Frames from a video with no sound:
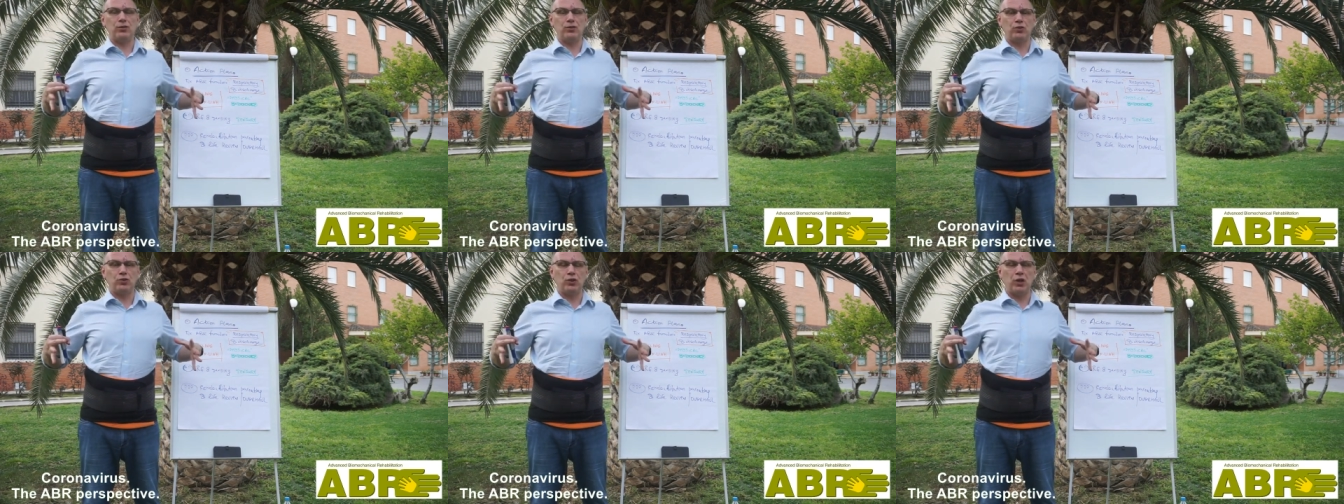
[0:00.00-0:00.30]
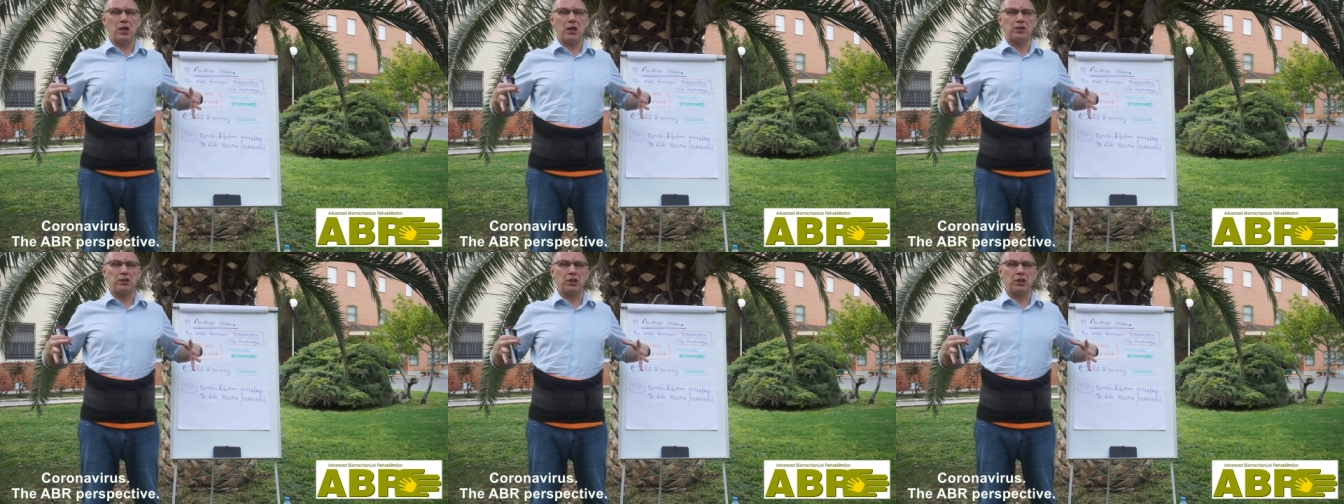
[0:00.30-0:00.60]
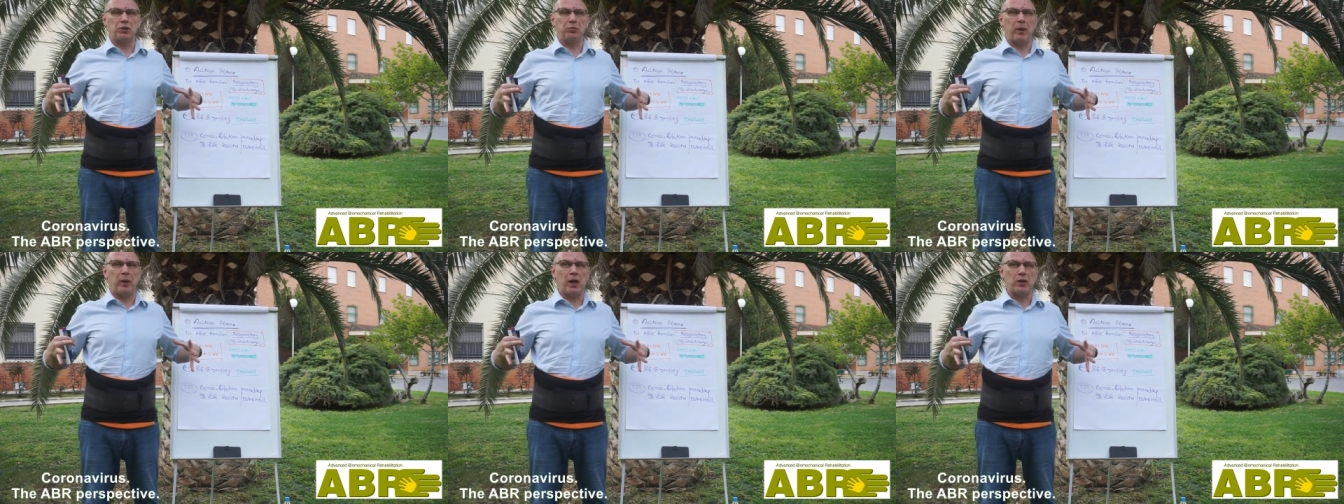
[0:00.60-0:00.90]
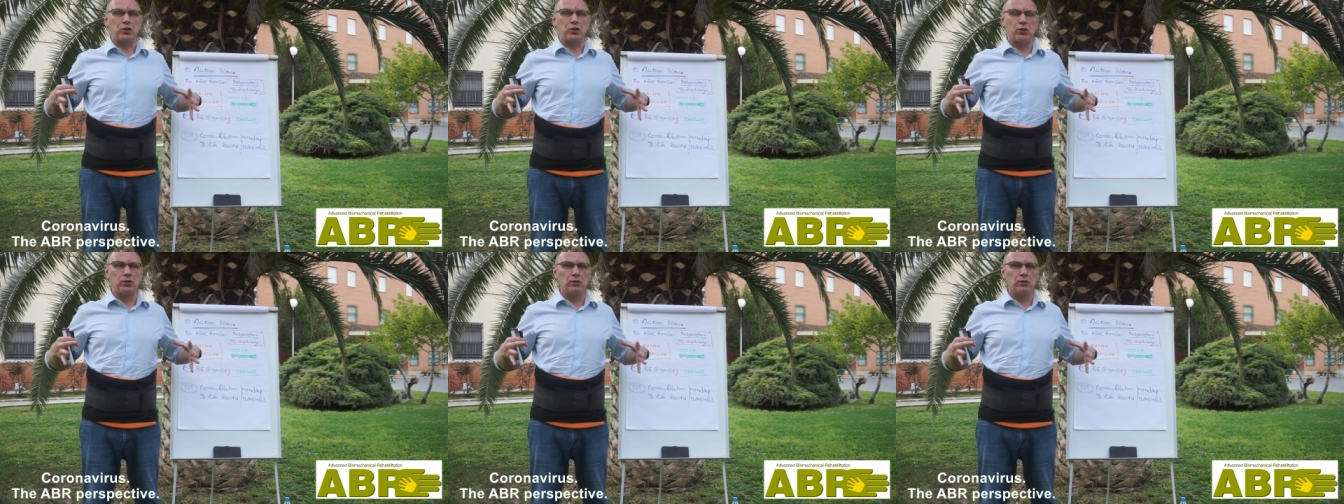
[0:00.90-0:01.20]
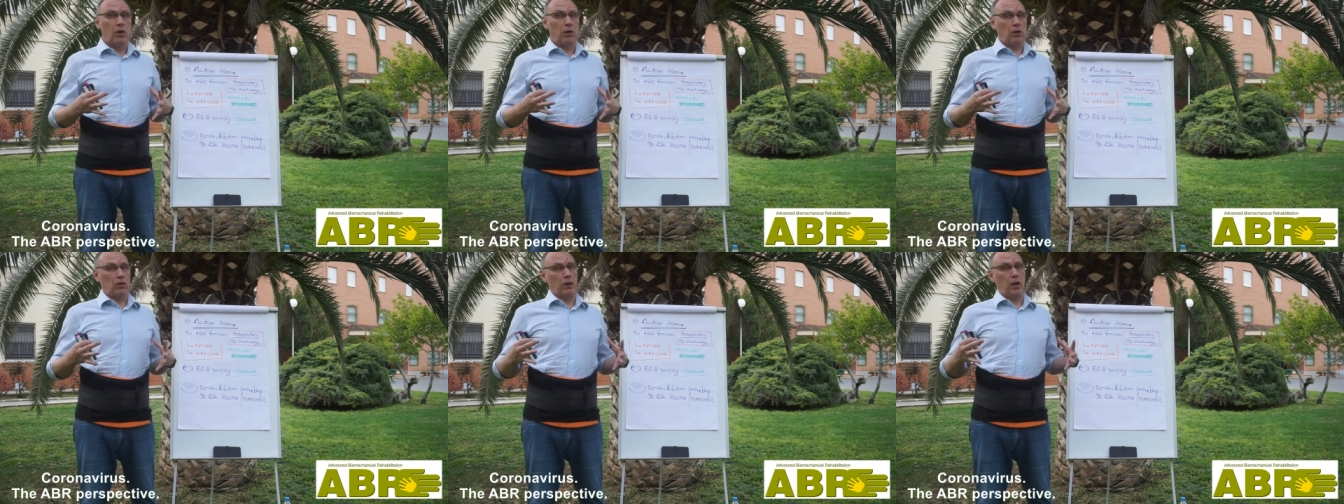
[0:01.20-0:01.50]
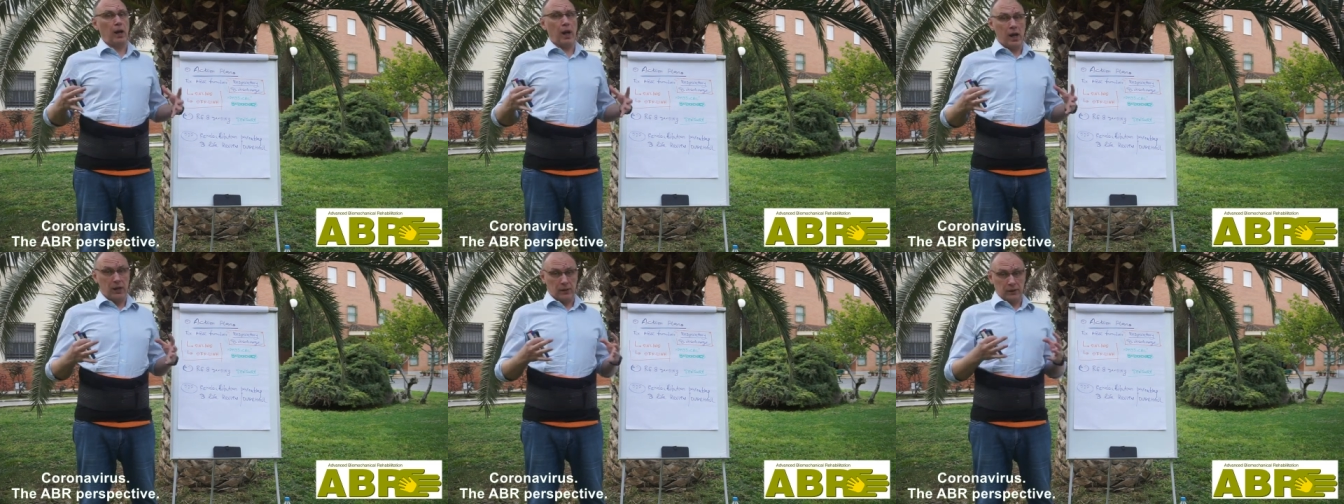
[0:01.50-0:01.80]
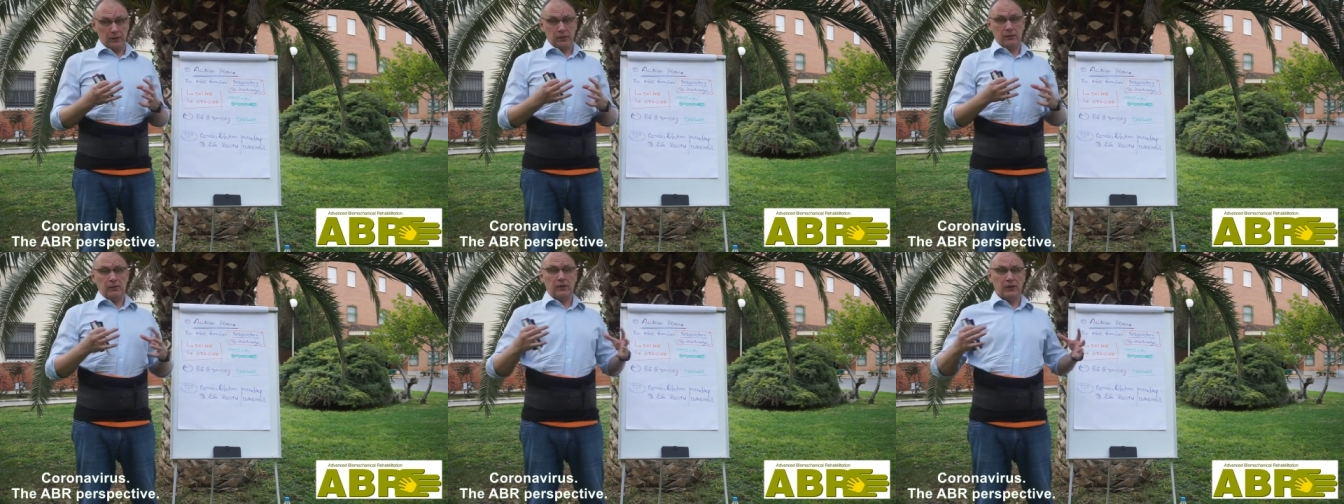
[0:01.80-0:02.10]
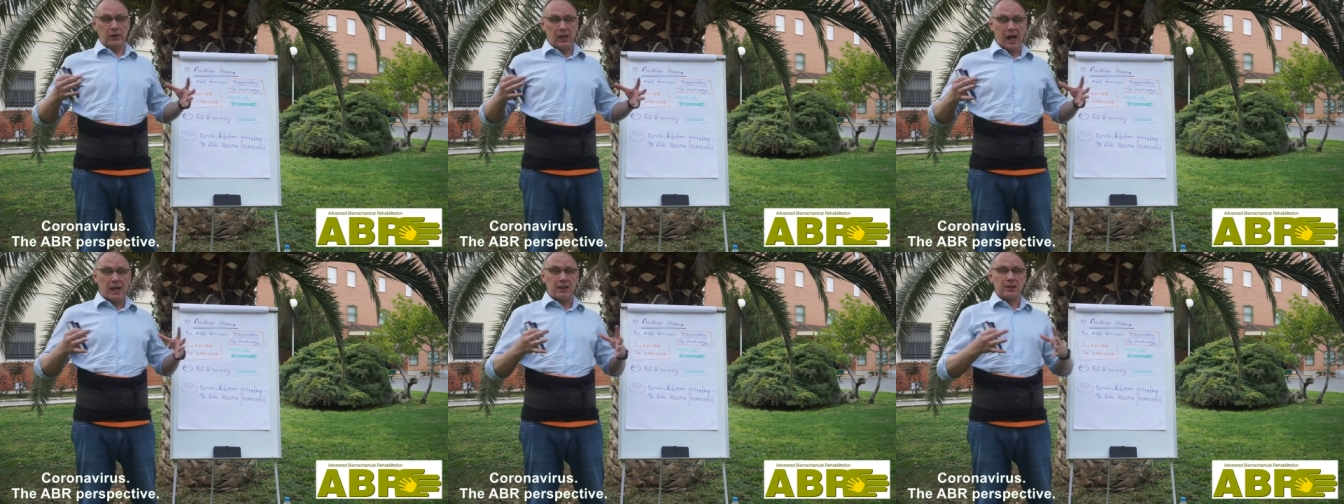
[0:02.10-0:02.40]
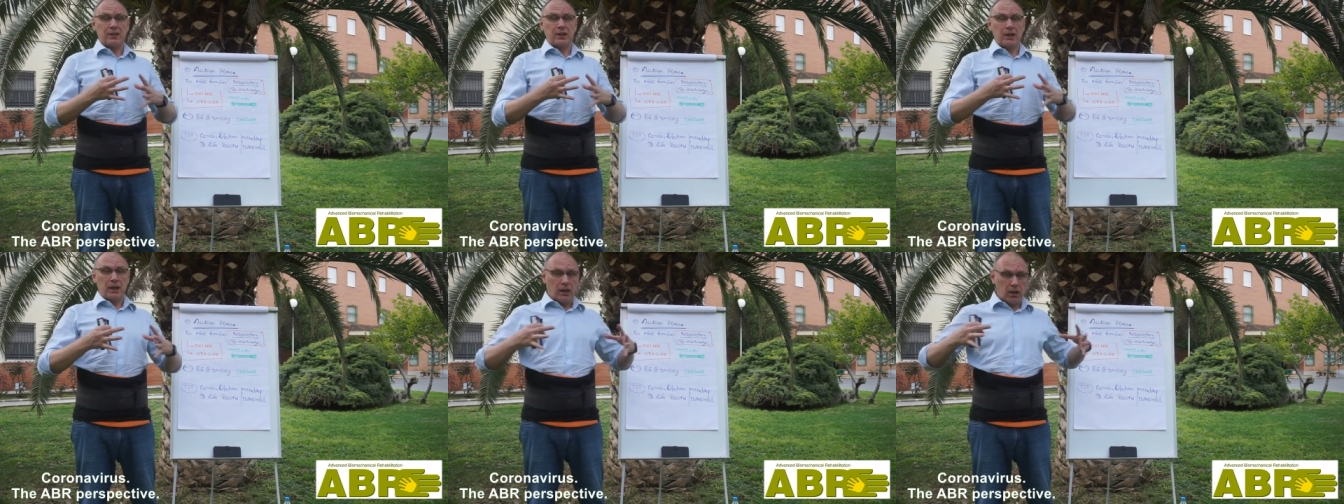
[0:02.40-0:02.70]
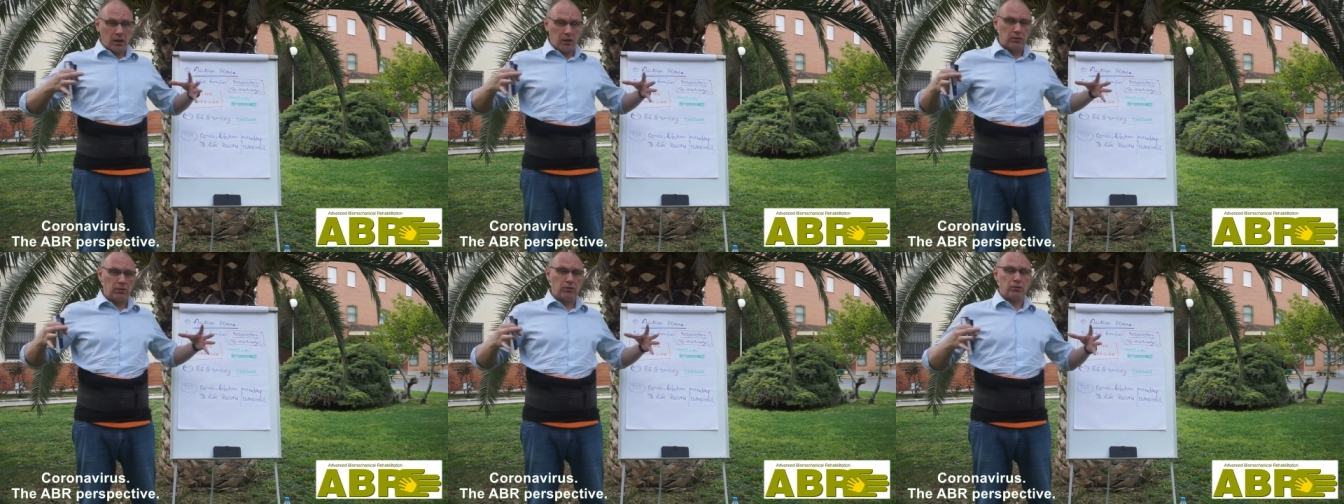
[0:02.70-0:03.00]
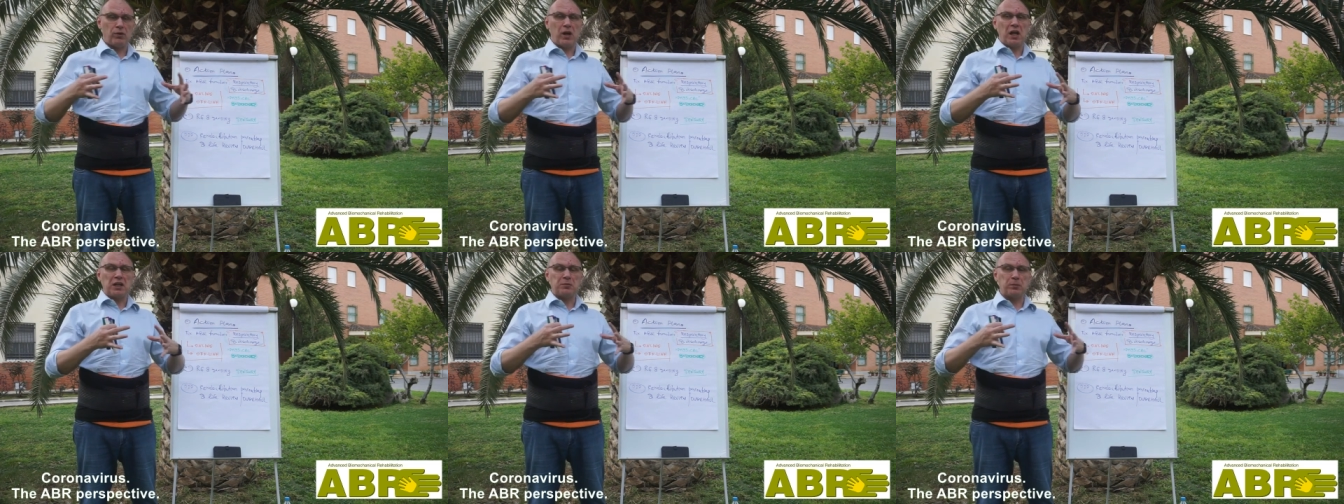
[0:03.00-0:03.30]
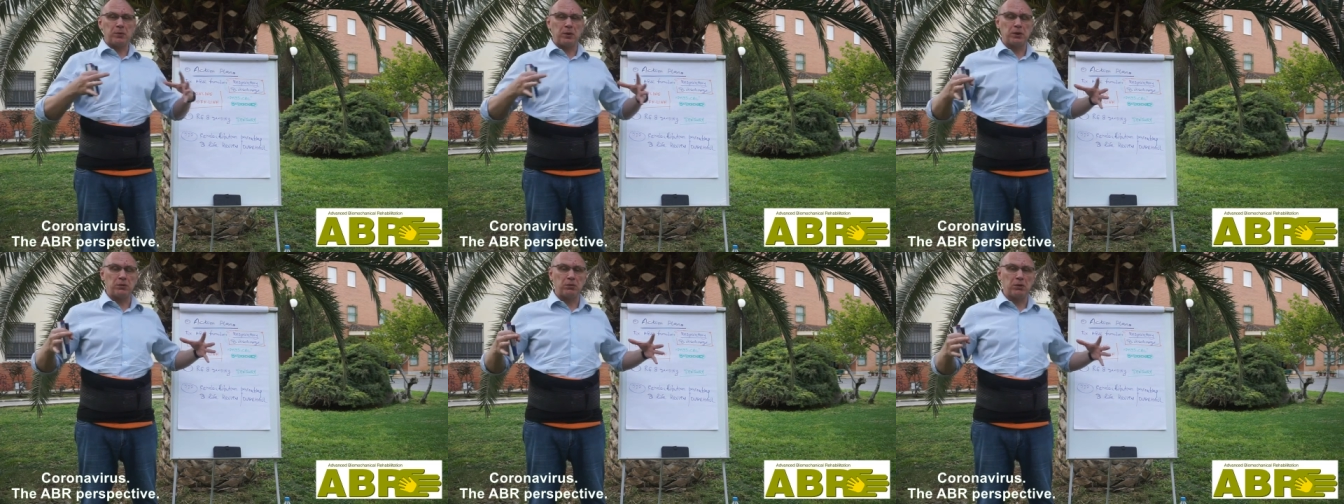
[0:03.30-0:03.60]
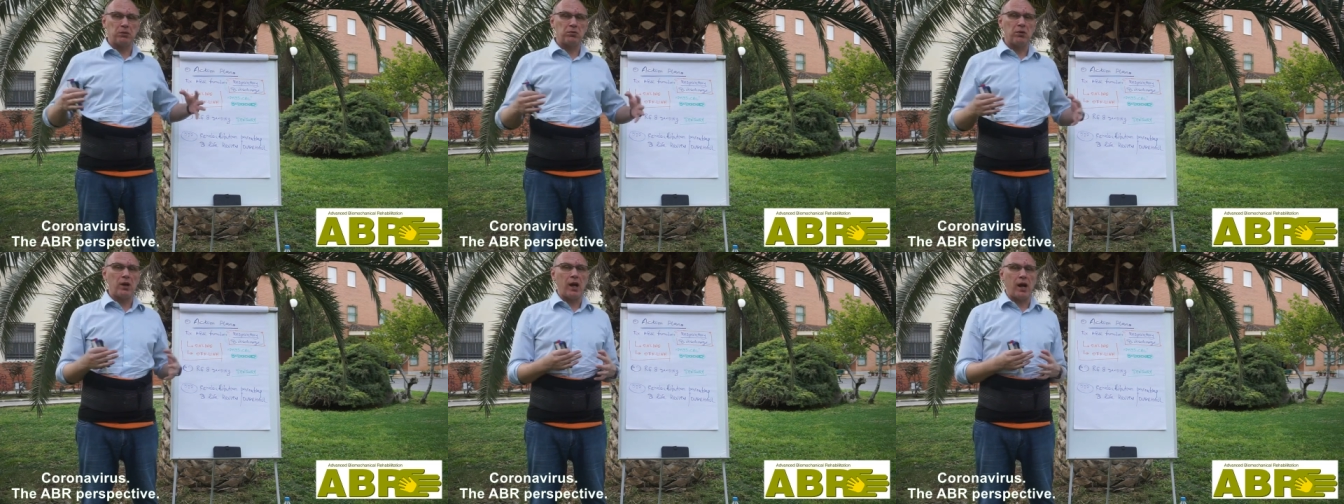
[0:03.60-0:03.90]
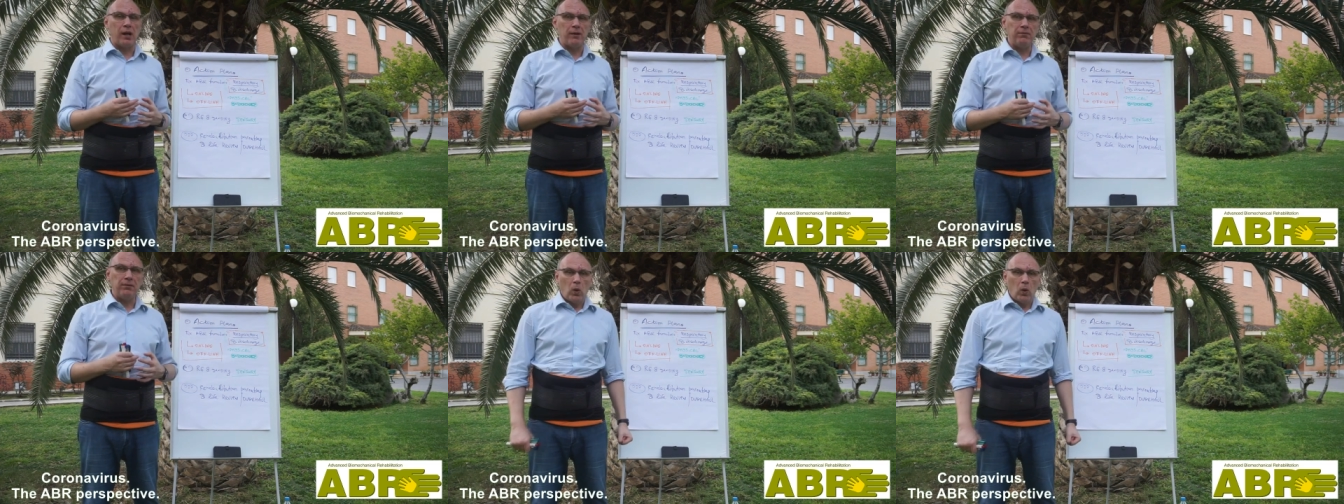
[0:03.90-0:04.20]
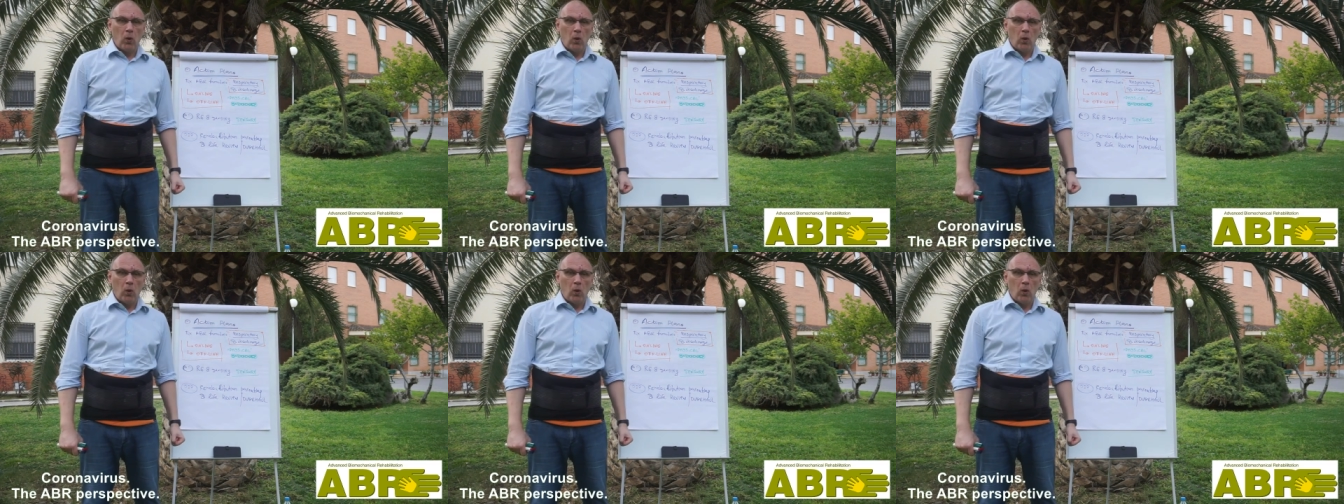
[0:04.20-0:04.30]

chest expansion and thus the respiratory drive,